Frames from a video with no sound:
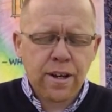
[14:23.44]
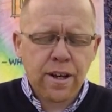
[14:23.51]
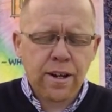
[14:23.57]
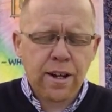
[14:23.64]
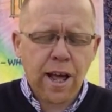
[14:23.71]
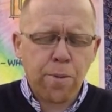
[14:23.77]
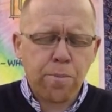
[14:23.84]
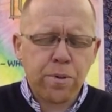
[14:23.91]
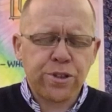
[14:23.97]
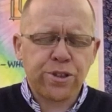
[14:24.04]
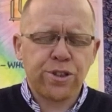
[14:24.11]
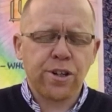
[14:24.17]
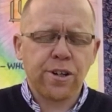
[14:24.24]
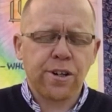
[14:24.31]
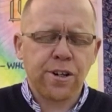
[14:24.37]
and help
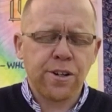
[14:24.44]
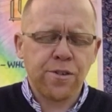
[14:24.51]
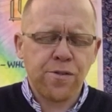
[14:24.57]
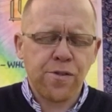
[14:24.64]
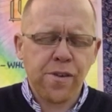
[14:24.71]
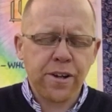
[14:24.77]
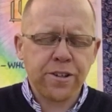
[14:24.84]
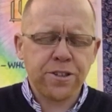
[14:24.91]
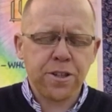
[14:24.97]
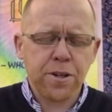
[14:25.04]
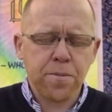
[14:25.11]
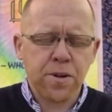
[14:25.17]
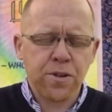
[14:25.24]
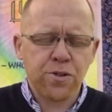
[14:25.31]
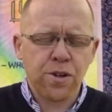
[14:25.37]
us to confess
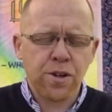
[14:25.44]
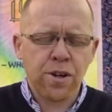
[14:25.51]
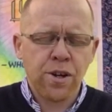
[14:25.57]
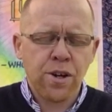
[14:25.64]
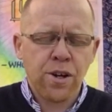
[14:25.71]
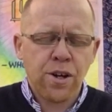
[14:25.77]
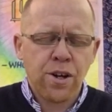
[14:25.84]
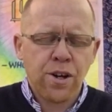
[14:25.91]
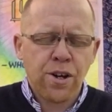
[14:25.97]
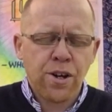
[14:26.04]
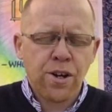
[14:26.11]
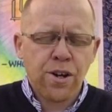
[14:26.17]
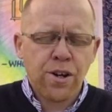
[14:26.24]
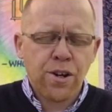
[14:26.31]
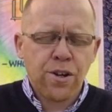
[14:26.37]
them and
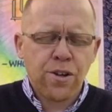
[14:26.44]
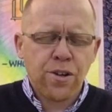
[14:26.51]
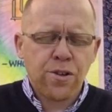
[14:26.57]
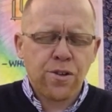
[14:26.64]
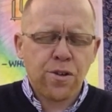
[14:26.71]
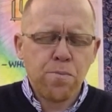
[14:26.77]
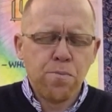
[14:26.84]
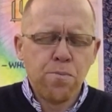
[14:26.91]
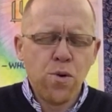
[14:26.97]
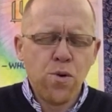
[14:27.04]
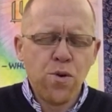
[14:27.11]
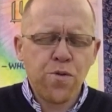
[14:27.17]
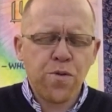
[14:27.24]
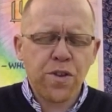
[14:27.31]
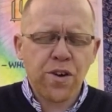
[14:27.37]
to
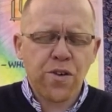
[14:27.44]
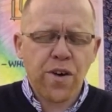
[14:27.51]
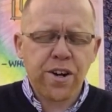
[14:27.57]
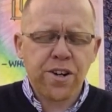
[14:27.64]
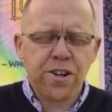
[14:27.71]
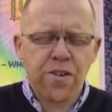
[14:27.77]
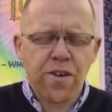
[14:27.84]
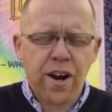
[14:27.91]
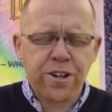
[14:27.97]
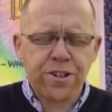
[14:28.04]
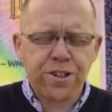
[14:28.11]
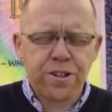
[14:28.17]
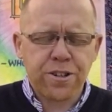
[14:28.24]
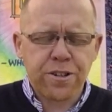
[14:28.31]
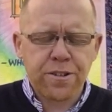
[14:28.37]
move in the right
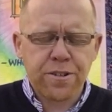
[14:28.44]
direction.